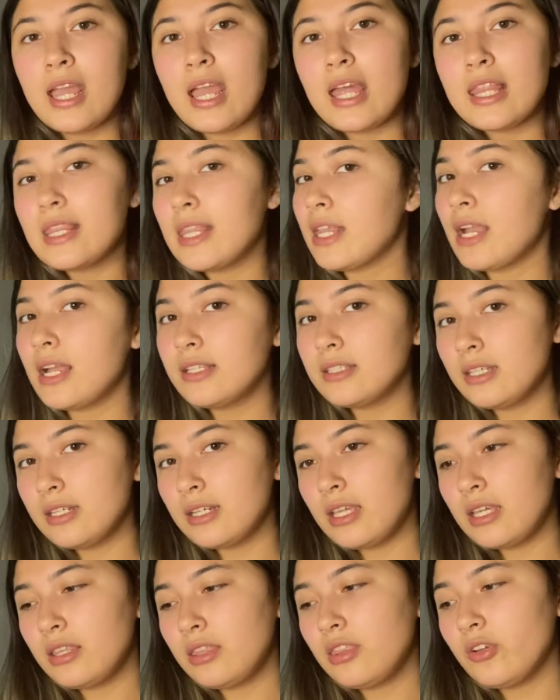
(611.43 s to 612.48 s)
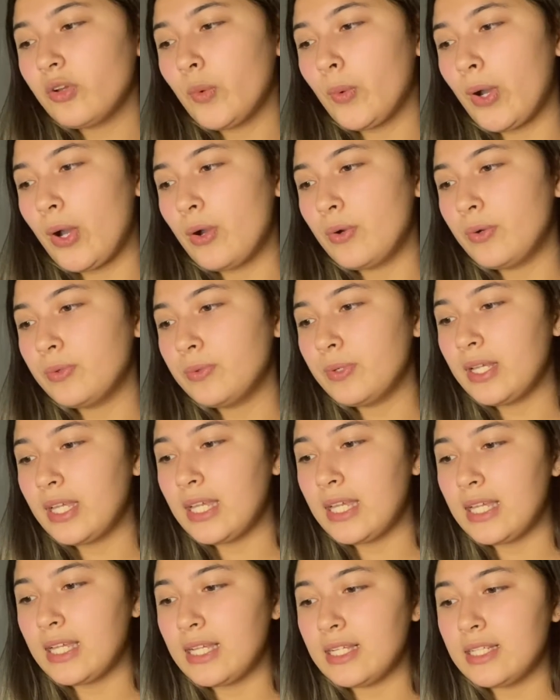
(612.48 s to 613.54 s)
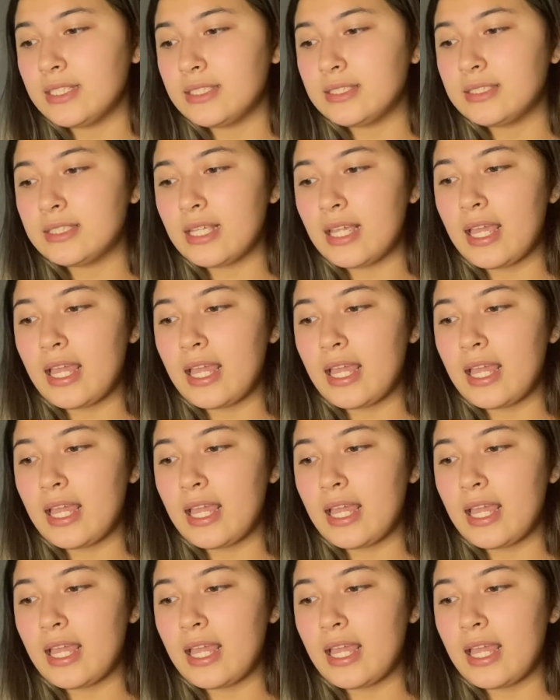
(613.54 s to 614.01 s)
And then underneath the quote is